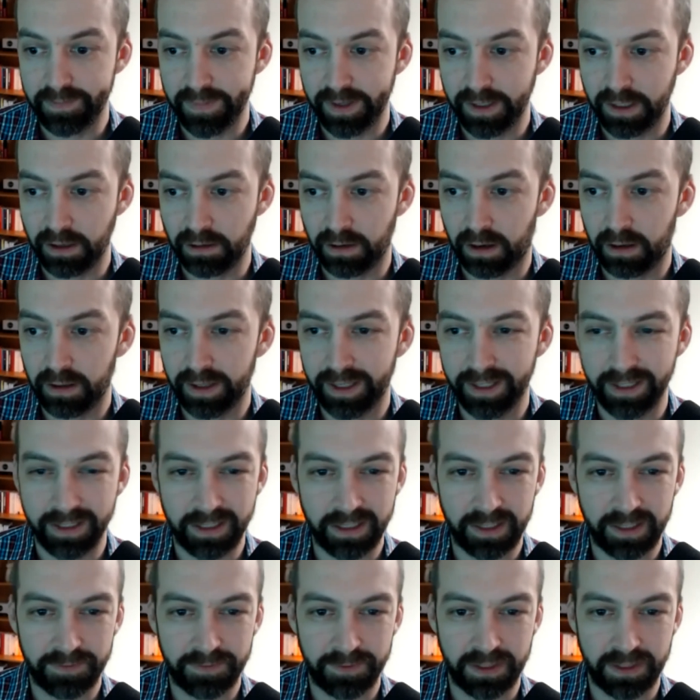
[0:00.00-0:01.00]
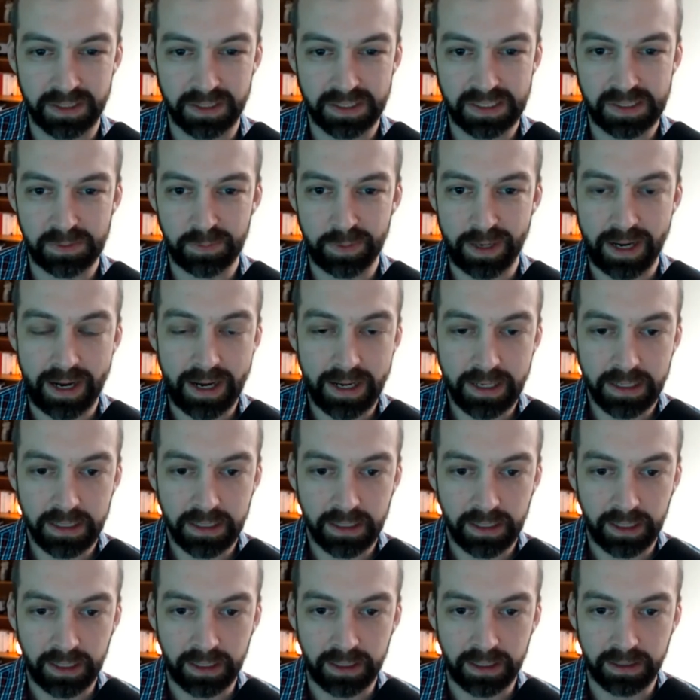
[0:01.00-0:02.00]
You're all at a different spot,
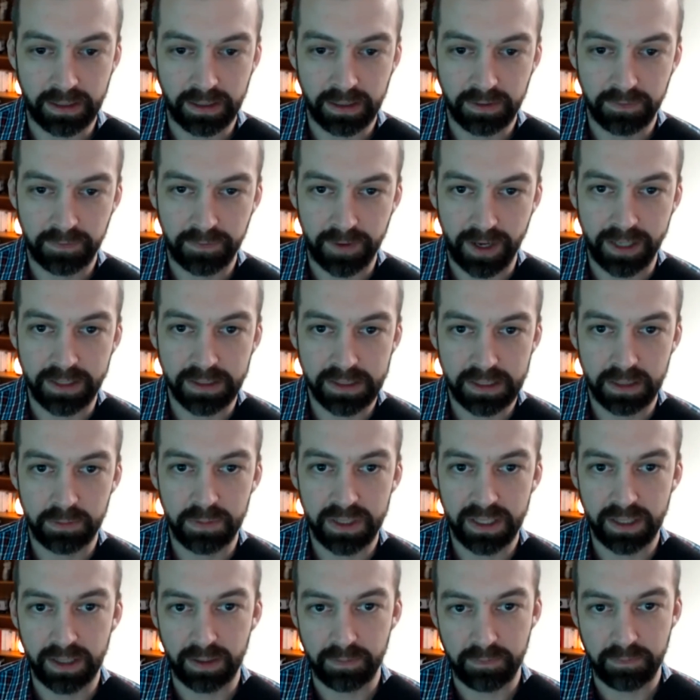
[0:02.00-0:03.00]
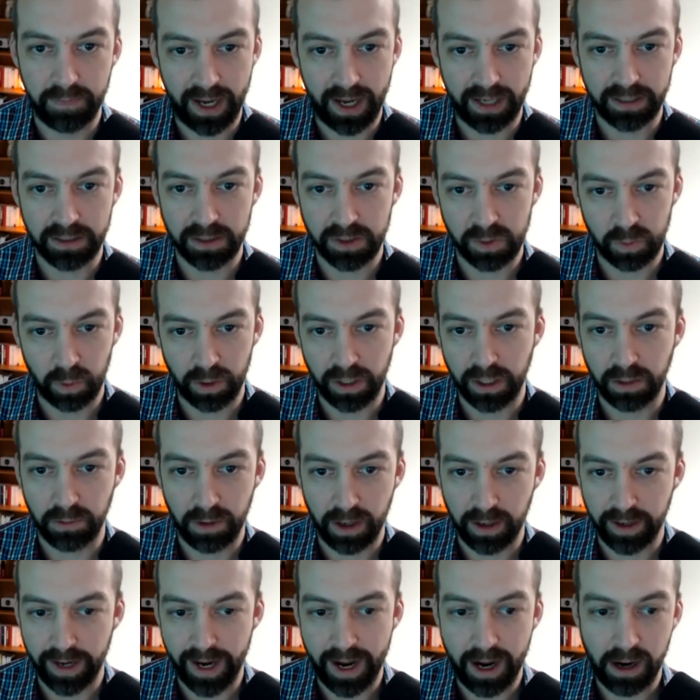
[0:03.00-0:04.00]
and find somebody that matches where you
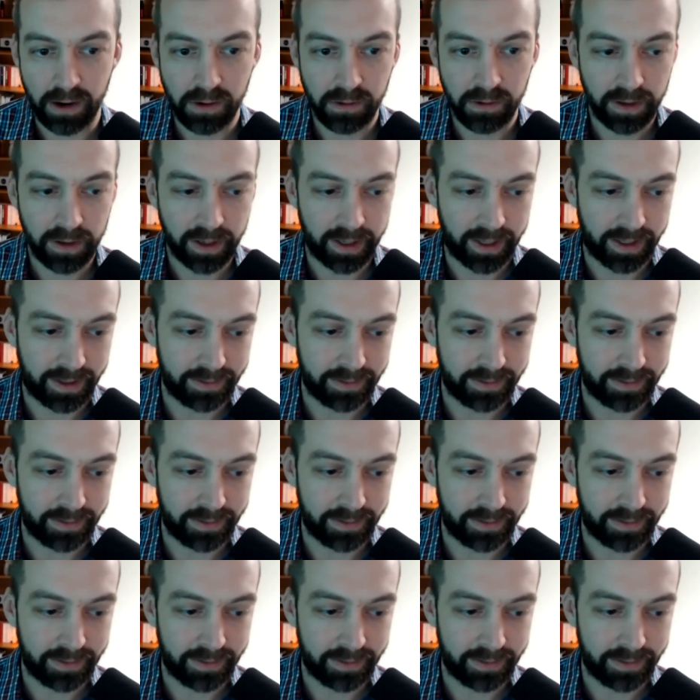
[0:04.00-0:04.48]
are now.